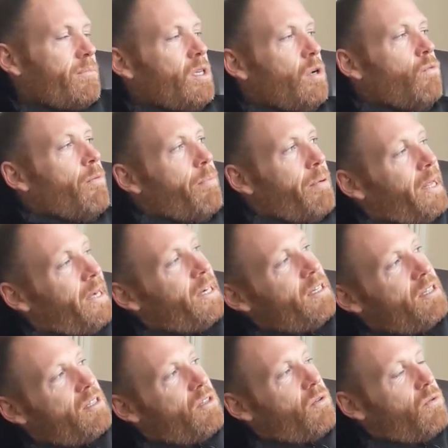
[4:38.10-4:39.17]

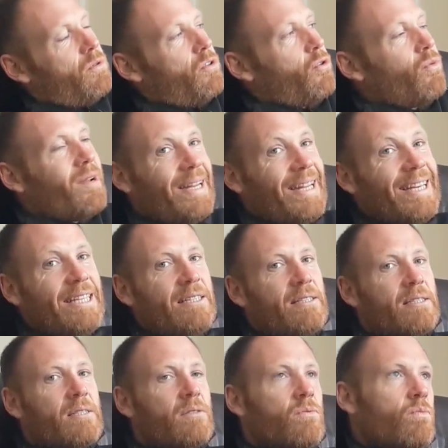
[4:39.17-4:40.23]
replace the
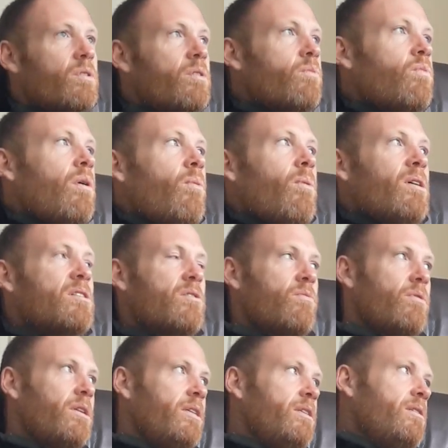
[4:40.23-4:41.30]
release with what wasn't
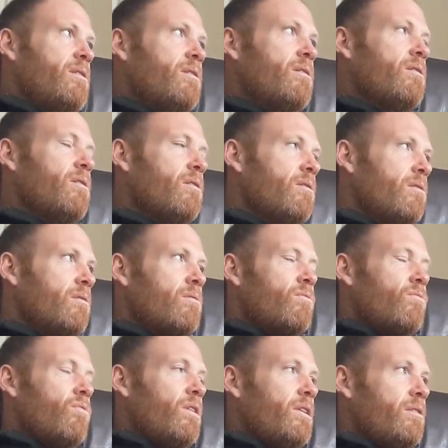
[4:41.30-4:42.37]
released.
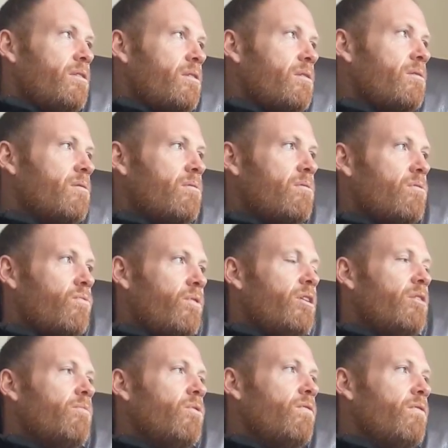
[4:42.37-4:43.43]
The
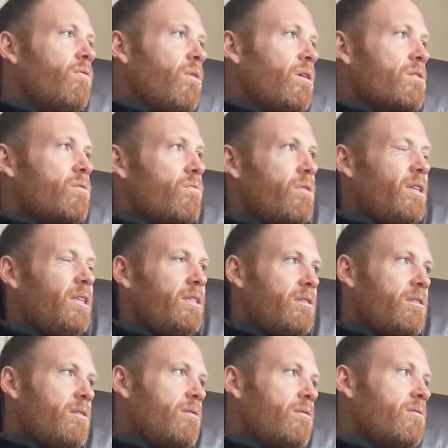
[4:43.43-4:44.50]
real movie wasn't
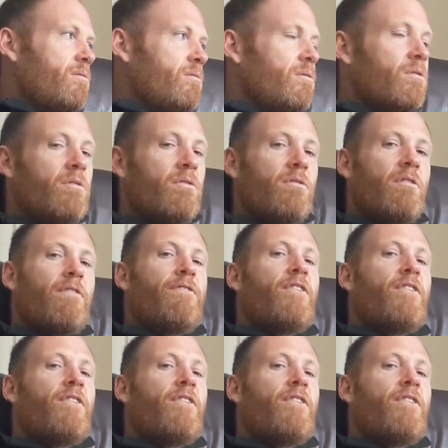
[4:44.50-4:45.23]
released. The